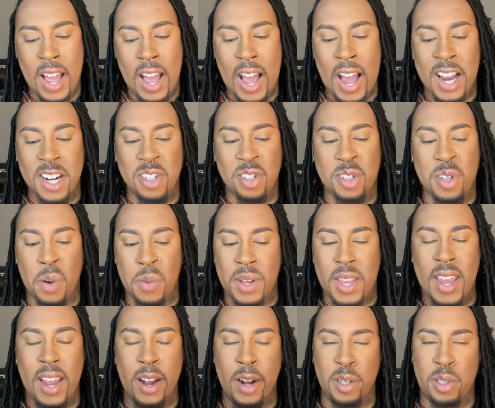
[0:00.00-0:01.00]
I just don't
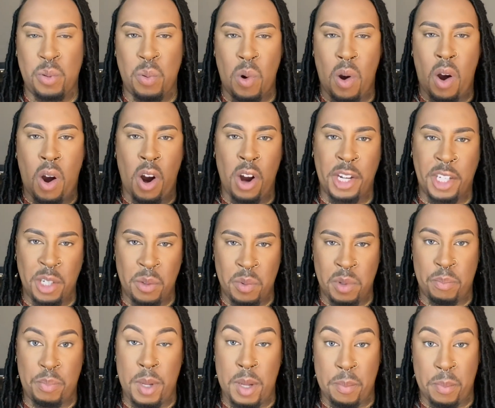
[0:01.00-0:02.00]
care to argue
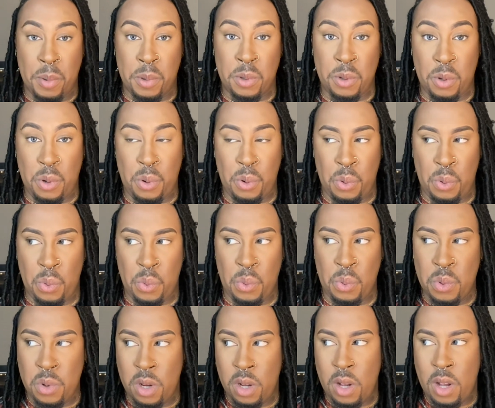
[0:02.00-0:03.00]
with people who,
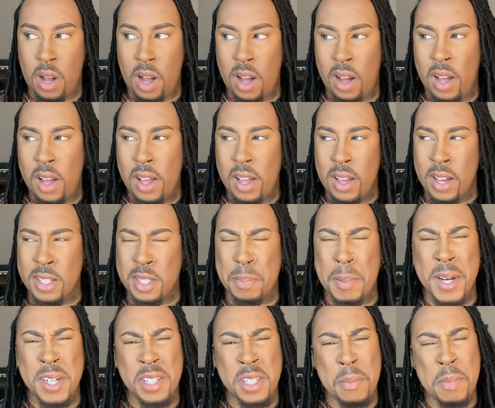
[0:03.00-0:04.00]

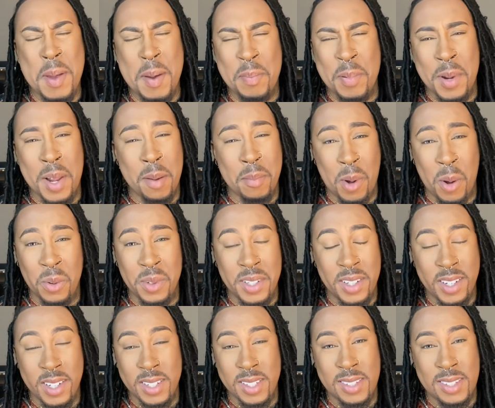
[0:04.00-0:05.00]
especially people I'm only
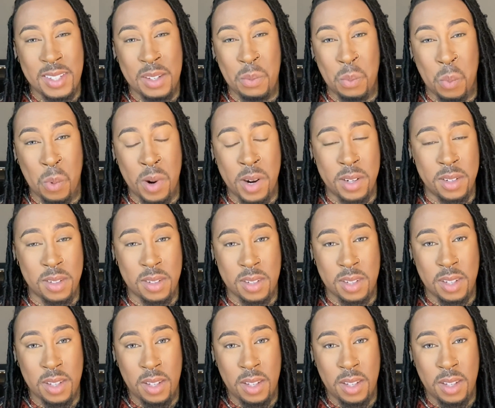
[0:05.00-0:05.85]
going to see once.